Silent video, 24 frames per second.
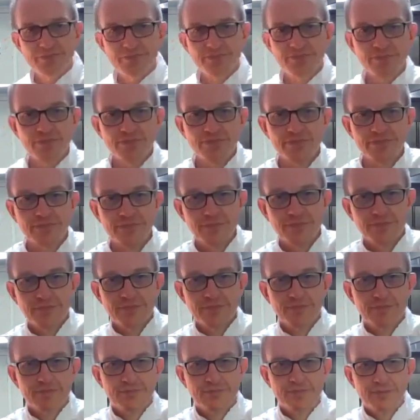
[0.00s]
Does it matter that
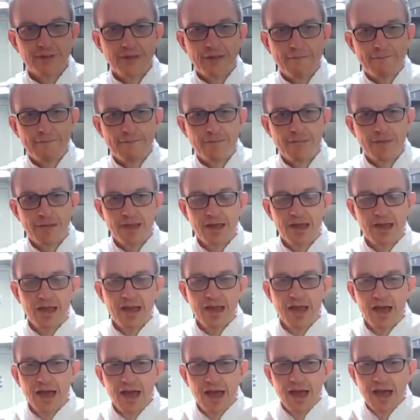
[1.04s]
much in terms of the
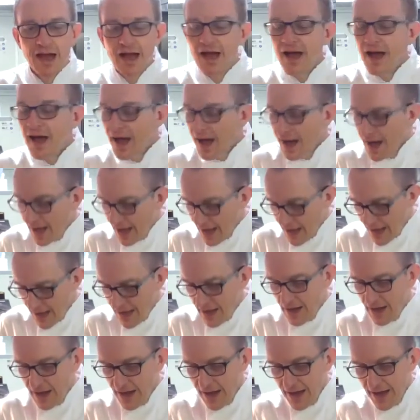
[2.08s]
consistency and the
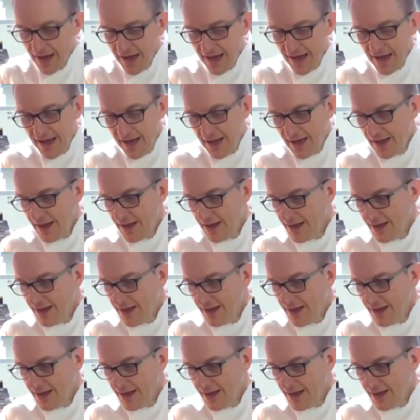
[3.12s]
flavour profile?